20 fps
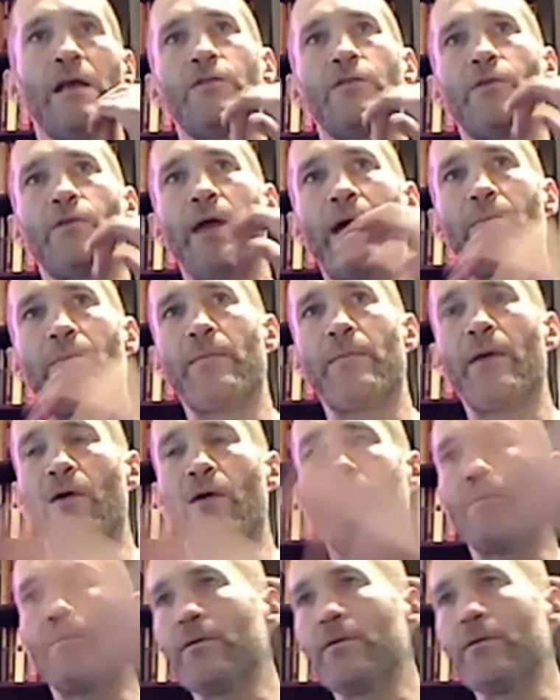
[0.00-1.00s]
They're happy
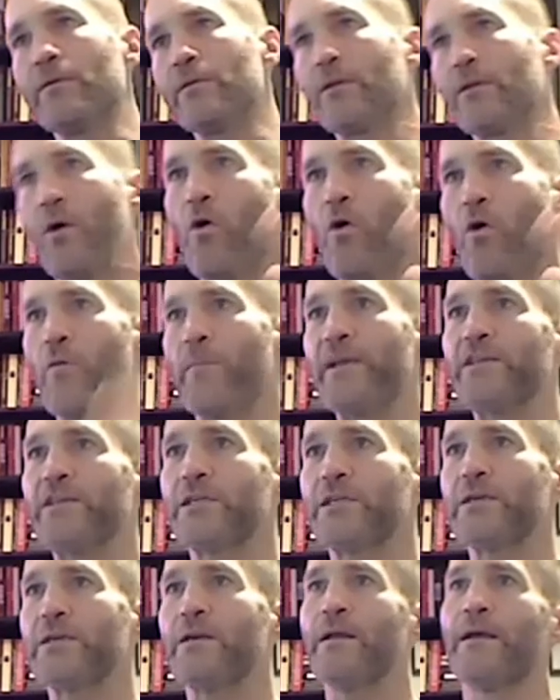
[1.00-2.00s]
about the whole
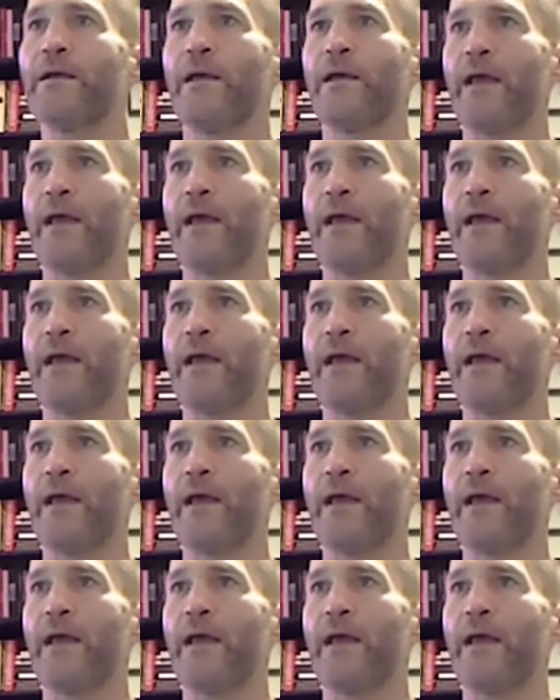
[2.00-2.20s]
mission.